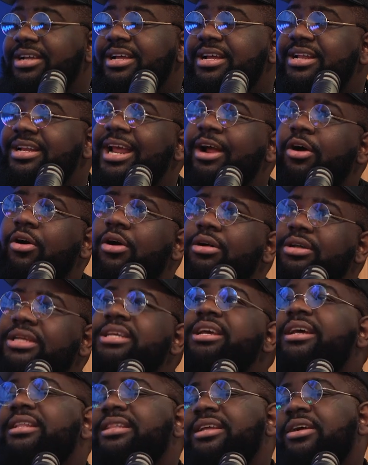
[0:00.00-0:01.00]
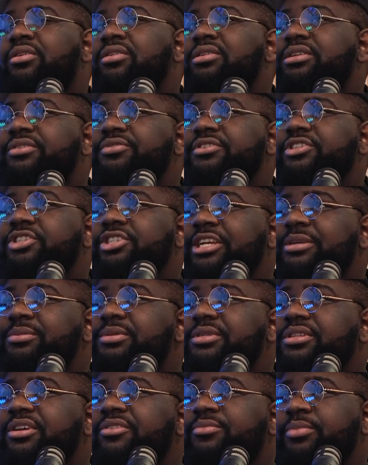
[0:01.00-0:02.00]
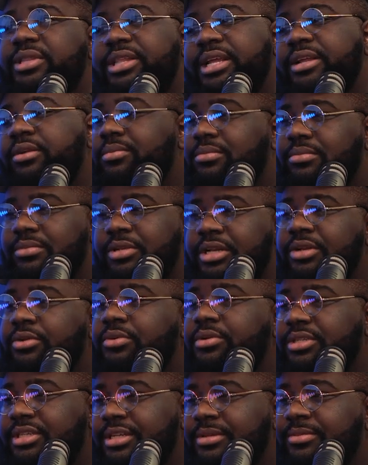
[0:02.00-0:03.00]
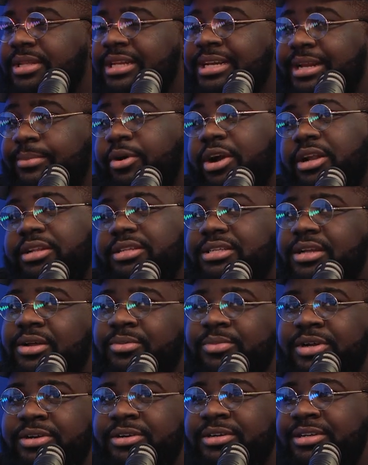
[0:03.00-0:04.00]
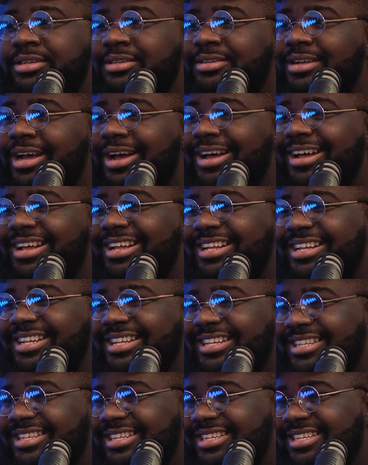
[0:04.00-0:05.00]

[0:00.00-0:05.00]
I ain't gonna all, lie. Yeah, they're all different shapes and stuff, but they they do the same thing. They probably okay. sound better. Can I just smoke you on Altron that real quick? was